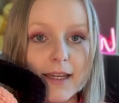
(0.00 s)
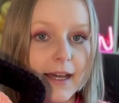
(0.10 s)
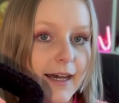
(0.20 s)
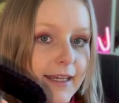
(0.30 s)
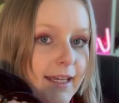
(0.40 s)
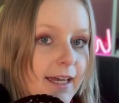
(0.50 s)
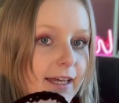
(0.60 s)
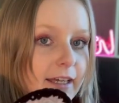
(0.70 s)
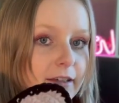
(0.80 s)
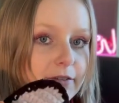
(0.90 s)
I
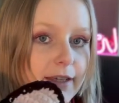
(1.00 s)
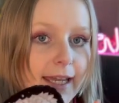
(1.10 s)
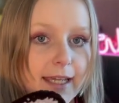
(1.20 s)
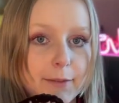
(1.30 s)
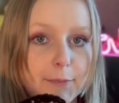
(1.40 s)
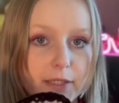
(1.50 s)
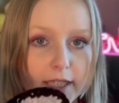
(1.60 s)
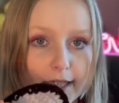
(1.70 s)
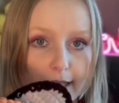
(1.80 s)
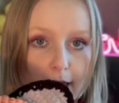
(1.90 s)
have a
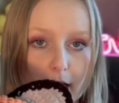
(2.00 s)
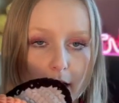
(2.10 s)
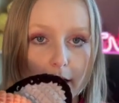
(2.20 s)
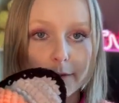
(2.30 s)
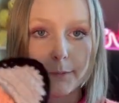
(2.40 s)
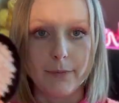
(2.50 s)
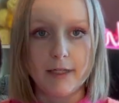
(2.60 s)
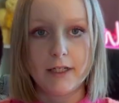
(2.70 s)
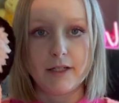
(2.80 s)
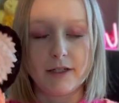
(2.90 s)
Pachita
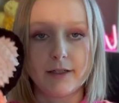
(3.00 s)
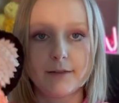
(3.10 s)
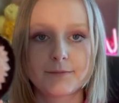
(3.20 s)
pattern.